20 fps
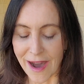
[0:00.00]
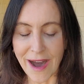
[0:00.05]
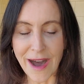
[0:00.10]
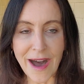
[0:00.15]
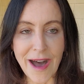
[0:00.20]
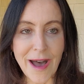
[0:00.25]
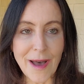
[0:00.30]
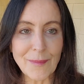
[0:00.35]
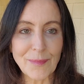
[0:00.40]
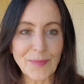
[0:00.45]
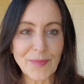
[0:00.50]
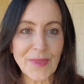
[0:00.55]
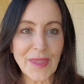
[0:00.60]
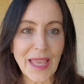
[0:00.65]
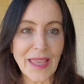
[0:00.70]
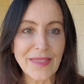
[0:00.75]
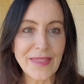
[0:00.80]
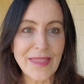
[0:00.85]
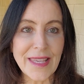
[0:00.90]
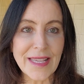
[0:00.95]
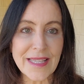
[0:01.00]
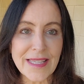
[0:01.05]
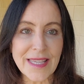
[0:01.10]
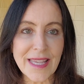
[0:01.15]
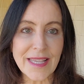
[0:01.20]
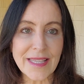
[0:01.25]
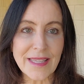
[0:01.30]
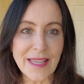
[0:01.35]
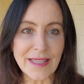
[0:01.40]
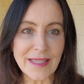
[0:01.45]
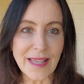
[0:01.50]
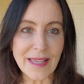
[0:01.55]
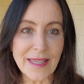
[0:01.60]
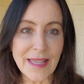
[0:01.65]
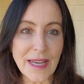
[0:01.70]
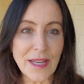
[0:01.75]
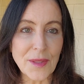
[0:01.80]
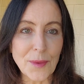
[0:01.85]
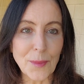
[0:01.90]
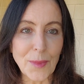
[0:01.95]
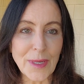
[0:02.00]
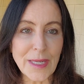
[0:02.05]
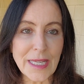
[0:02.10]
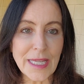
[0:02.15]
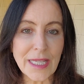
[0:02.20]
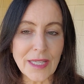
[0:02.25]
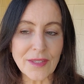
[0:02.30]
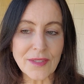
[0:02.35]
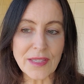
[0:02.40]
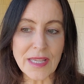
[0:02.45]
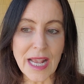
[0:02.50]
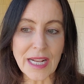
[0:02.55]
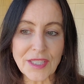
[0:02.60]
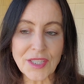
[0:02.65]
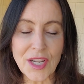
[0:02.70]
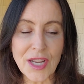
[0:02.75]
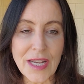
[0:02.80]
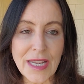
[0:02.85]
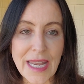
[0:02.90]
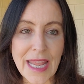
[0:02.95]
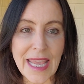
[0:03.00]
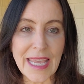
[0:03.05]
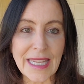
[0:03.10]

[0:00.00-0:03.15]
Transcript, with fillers: Um, this is, as I said, in the Windy Hill section,